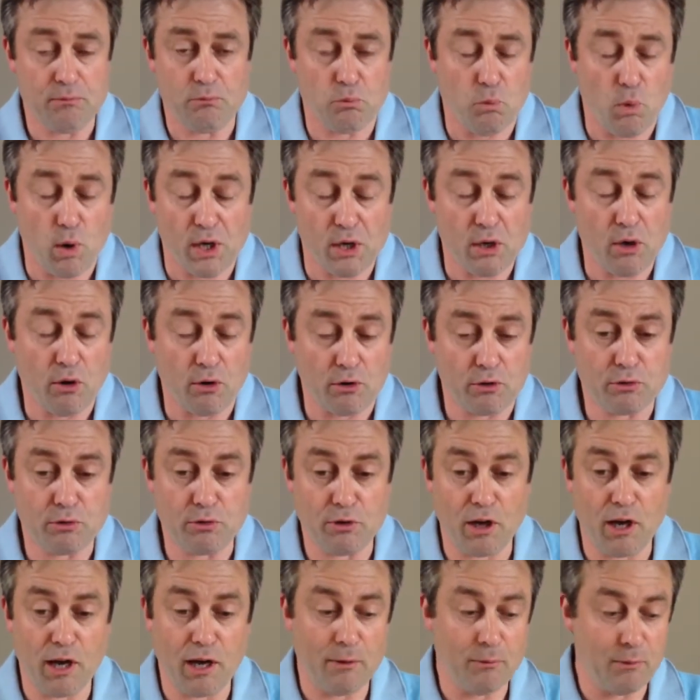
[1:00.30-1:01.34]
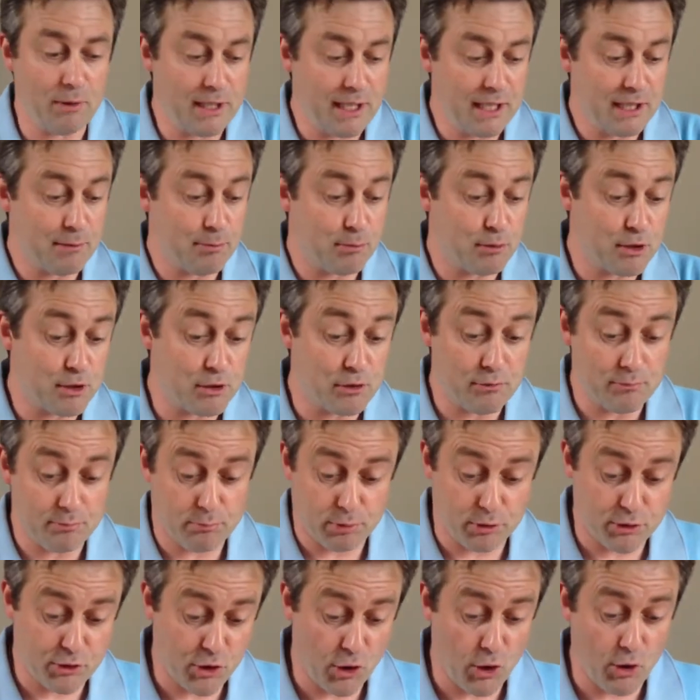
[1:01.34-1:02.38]
why not? We need to
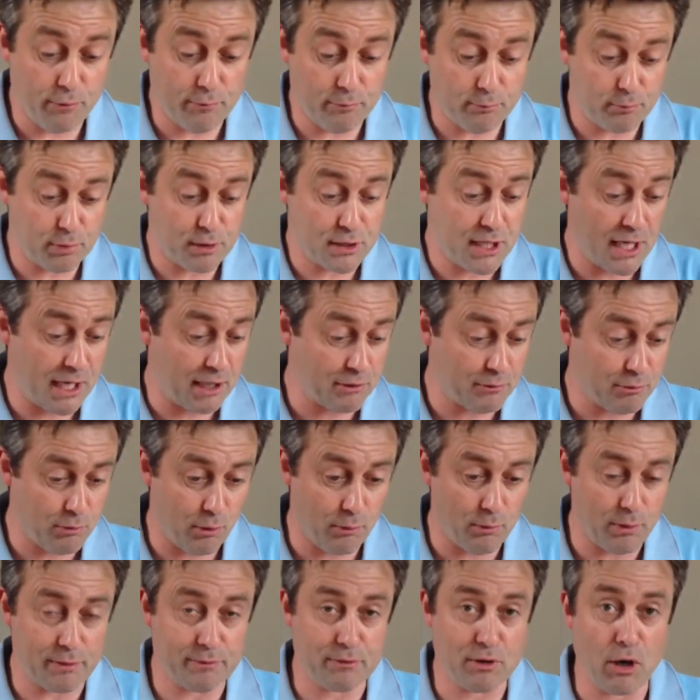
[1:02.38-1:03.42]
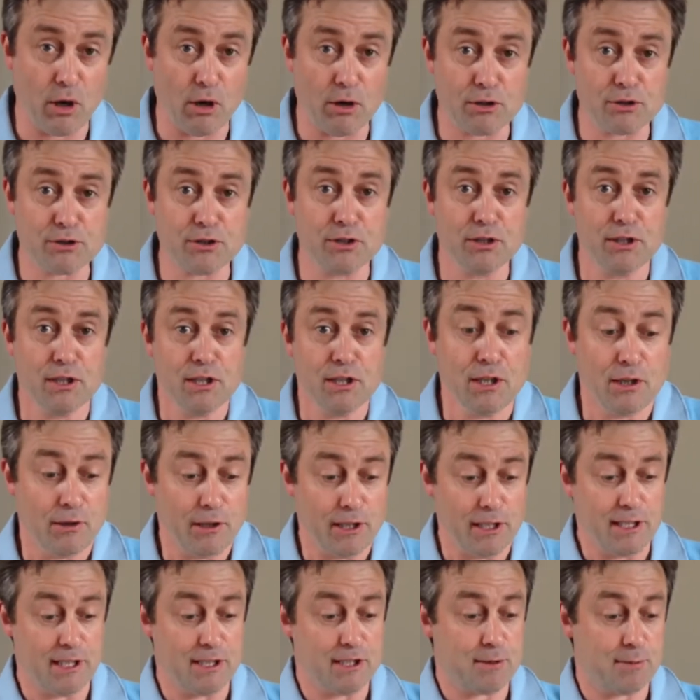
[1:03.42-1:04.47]
preserve and protect what we've got.
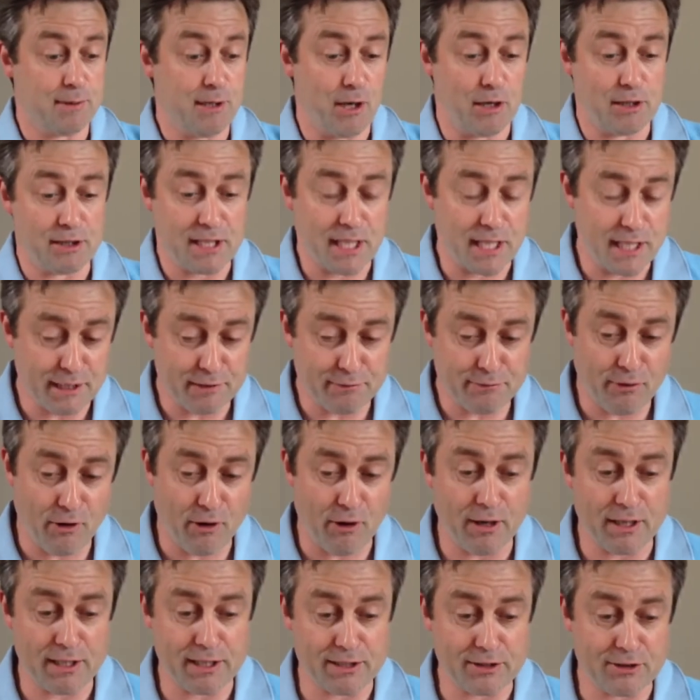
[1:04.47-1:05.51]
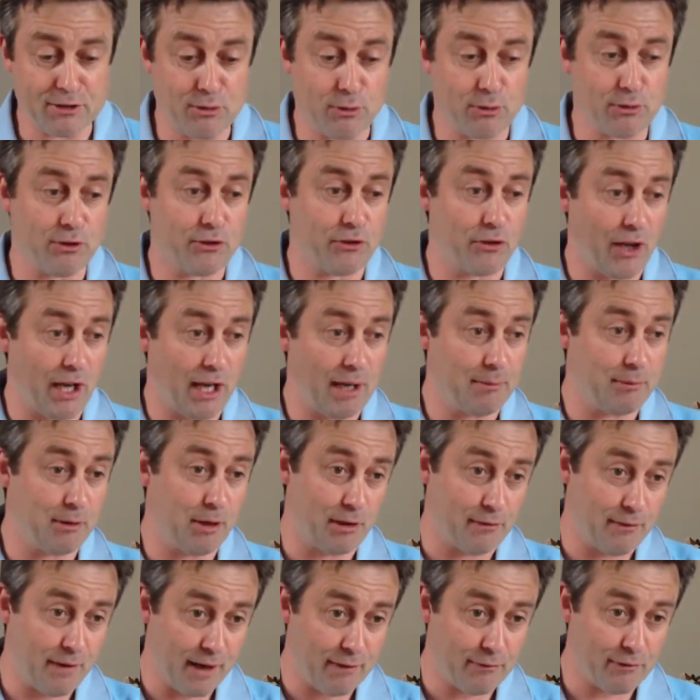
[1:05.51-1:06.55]
It needs to be identified. It's not the same
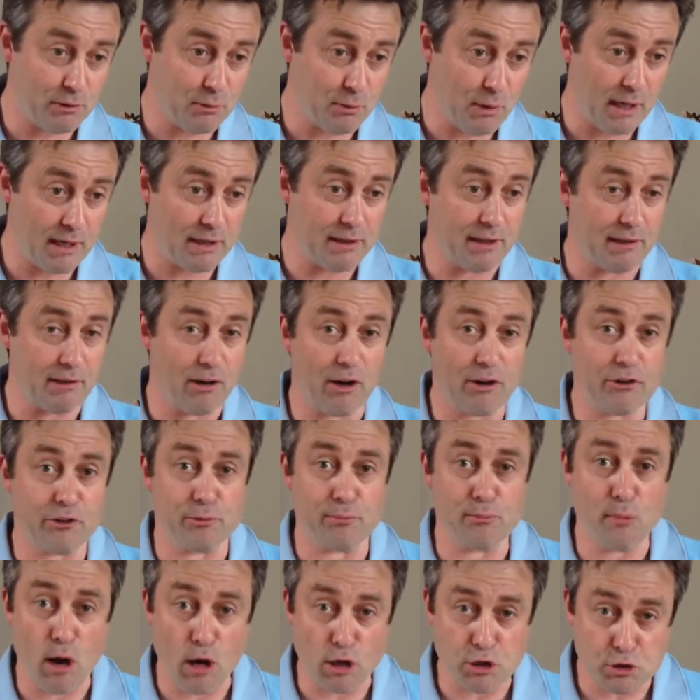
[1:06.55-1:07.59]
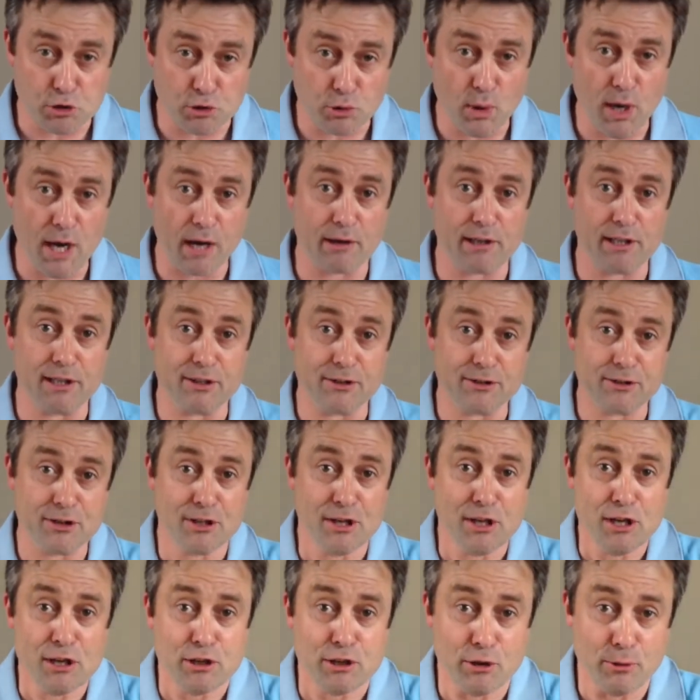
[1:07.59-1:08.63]
kind of everywhere. There are some marginal areas
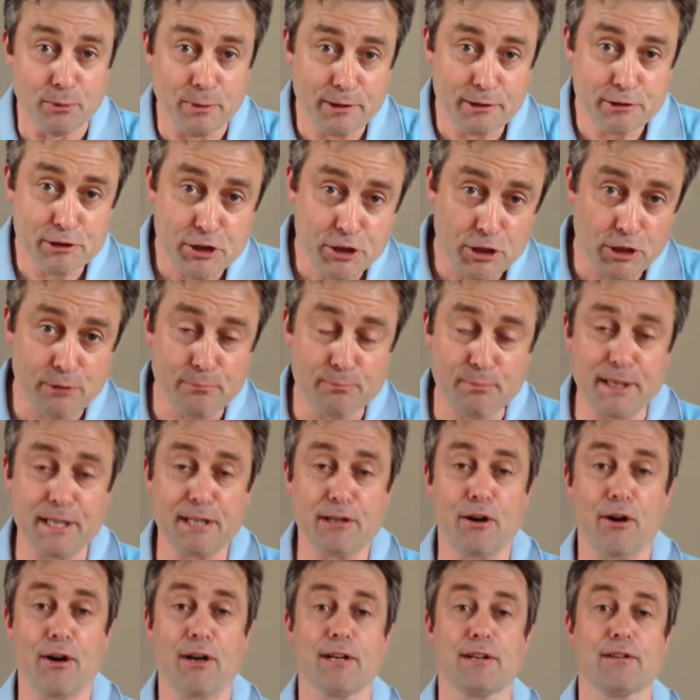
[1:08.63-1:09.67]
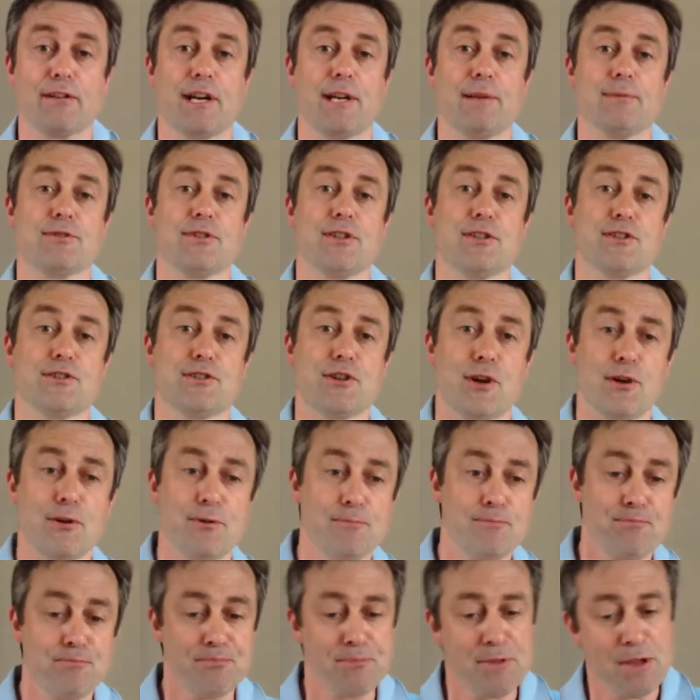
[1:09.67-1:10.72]
that we shouldn't be growing grapes in. So
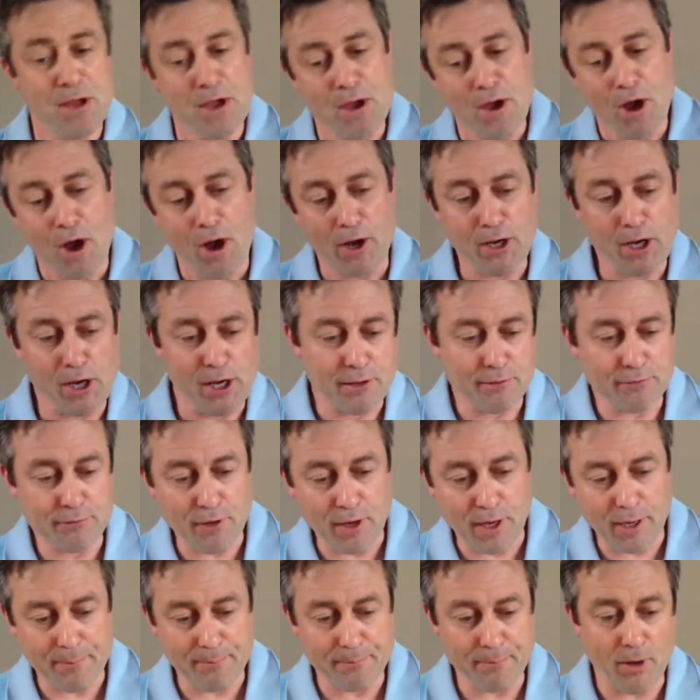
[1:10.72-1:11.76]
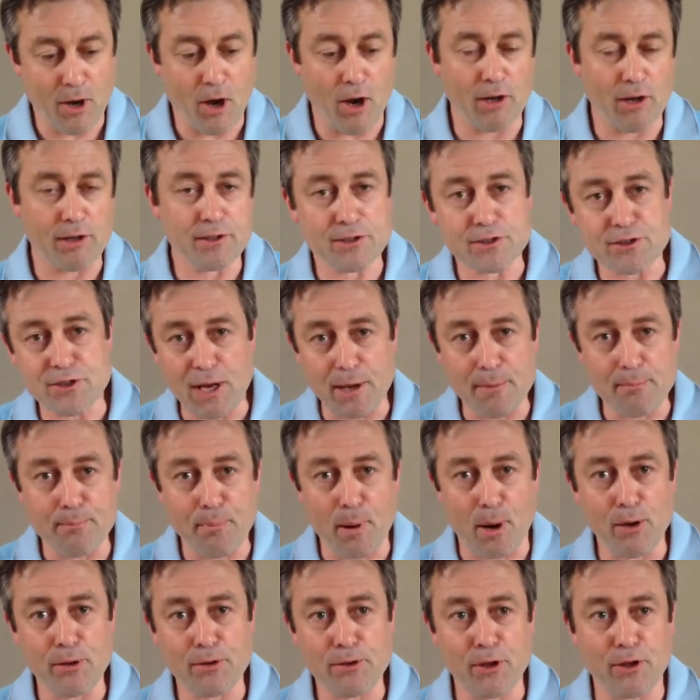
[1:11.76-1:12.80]
I kind of I understand
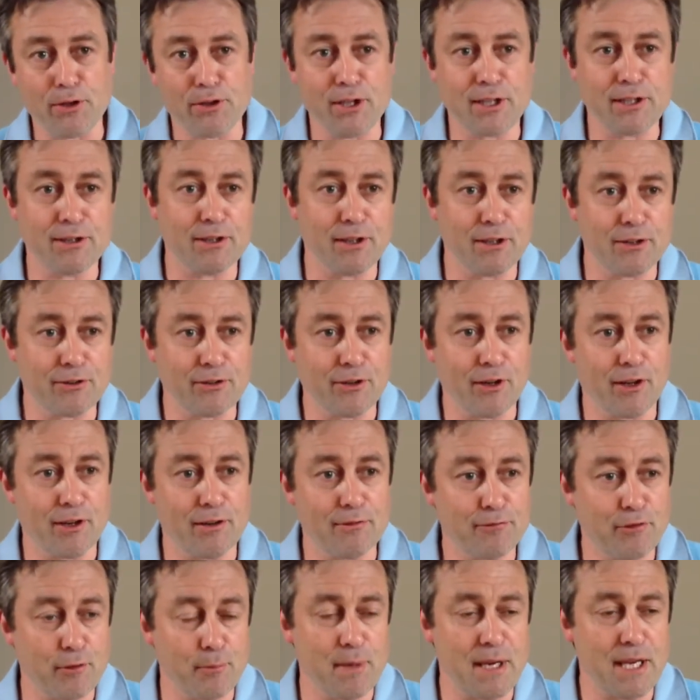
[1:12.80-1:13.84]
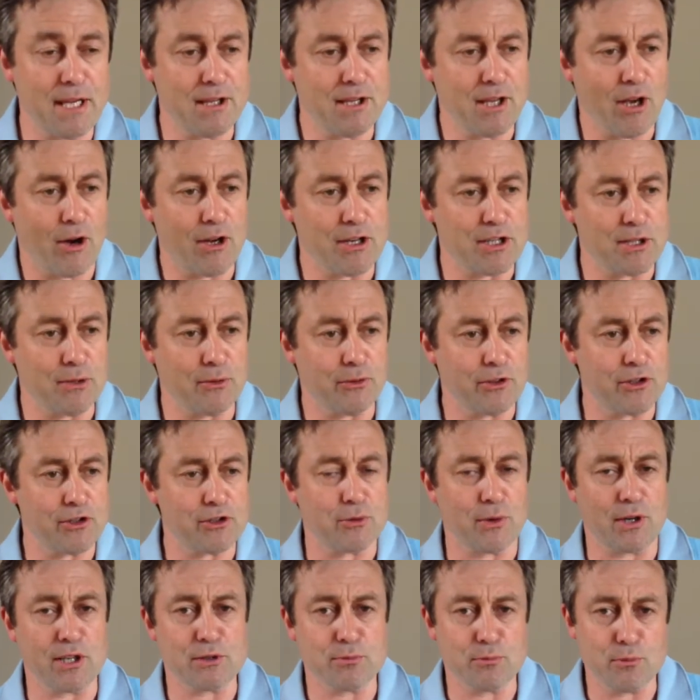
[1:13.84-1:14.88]
both. I think that for me the ideal
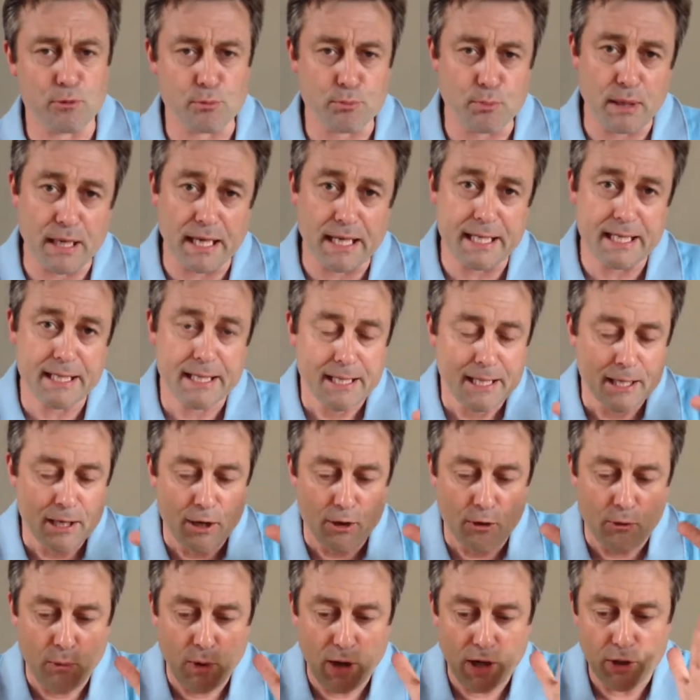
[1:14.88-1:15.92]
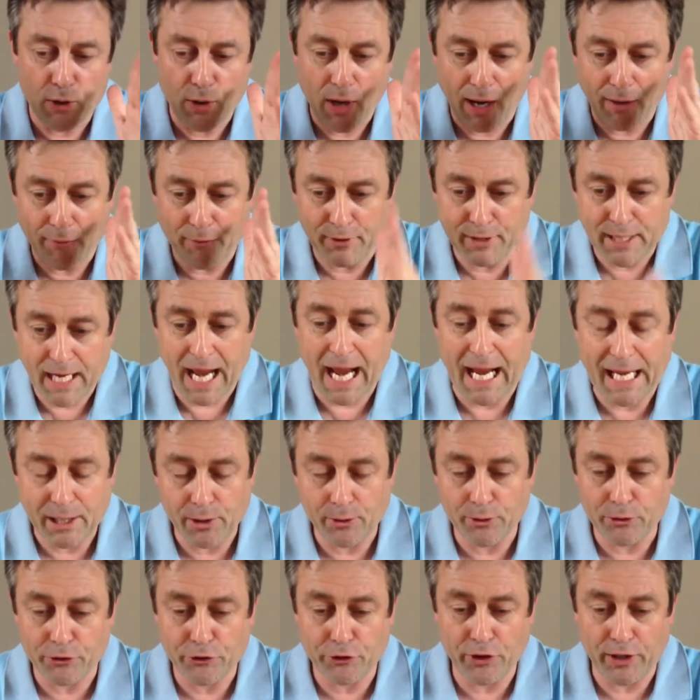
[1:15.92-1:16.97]
situation would be where you have an
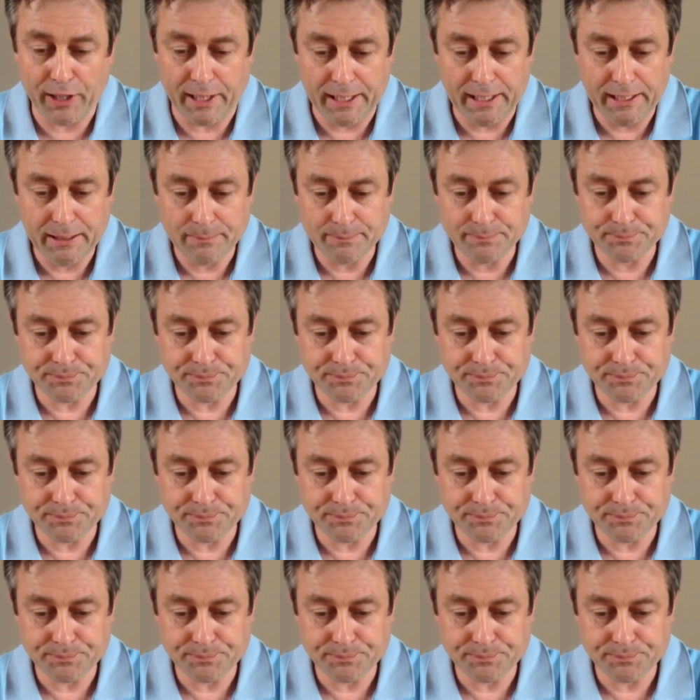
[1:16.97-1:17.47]
AOC,